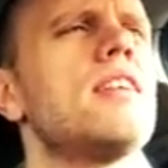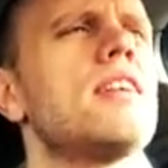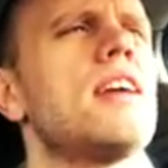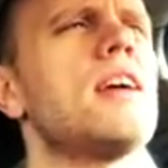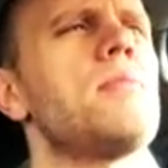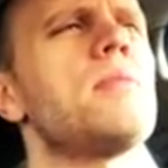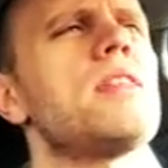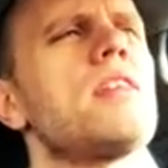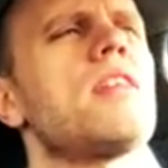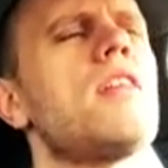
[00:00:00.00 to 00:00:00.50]

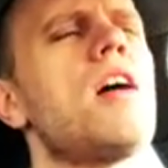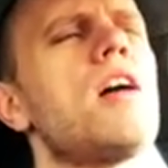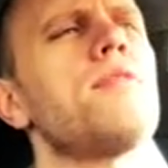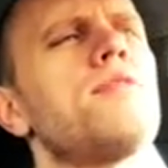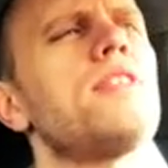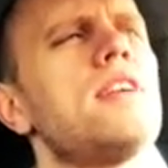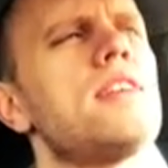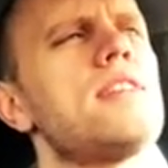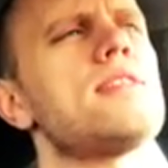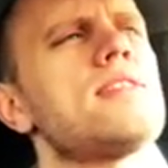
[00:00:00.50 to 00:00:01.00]
the
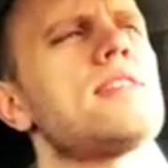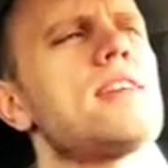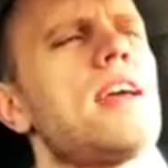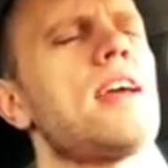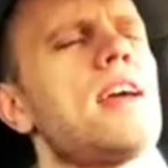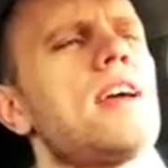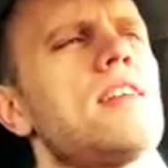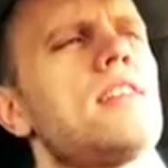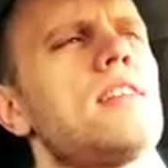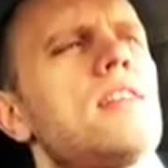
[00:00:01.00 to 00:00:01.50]
confidence
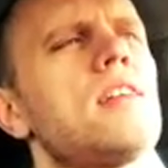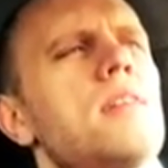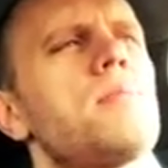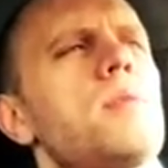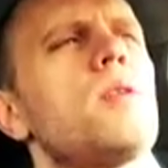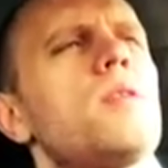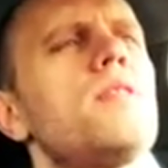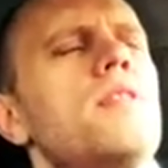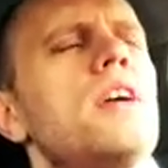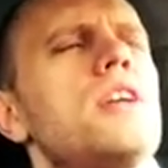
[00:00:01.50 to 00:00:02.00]
and
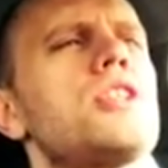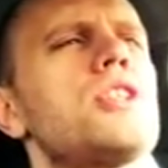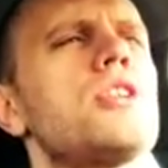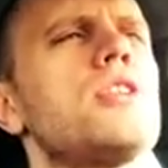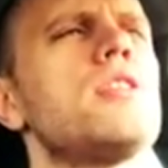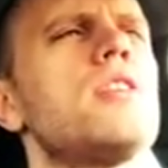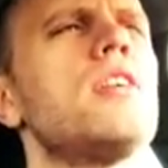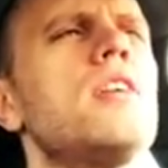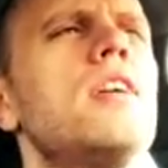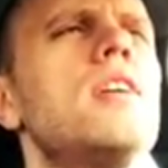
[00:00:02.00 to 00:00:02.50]

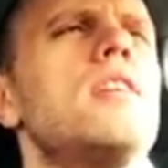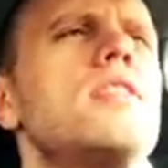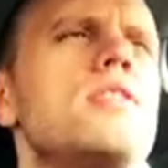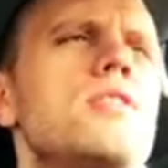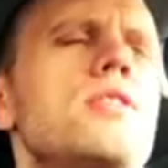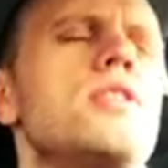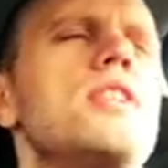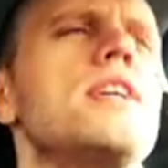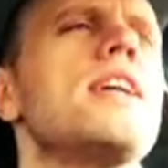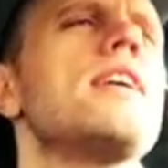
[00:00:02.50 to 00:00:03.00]
motivation
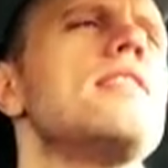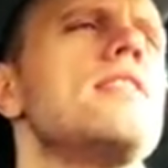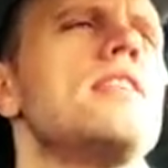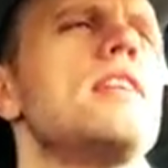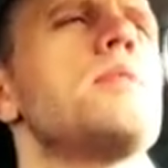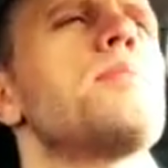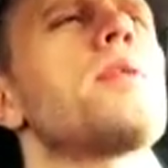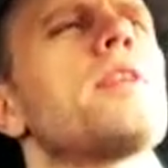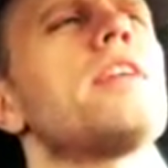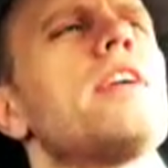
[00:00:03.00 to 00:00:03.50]
to dig in
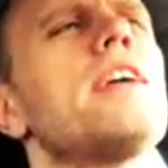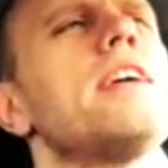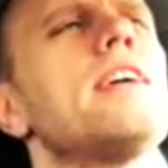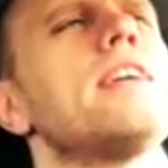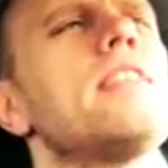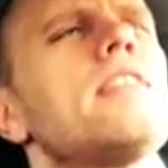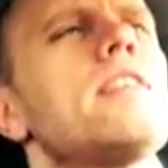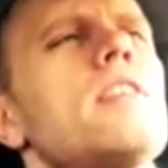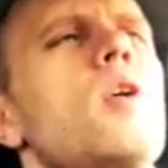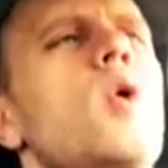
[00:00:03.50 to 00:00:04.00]
deeper
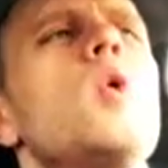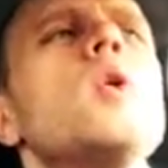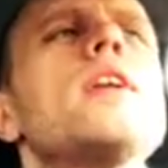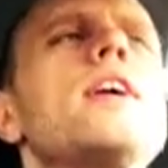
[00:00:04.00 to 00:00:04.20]
in the whole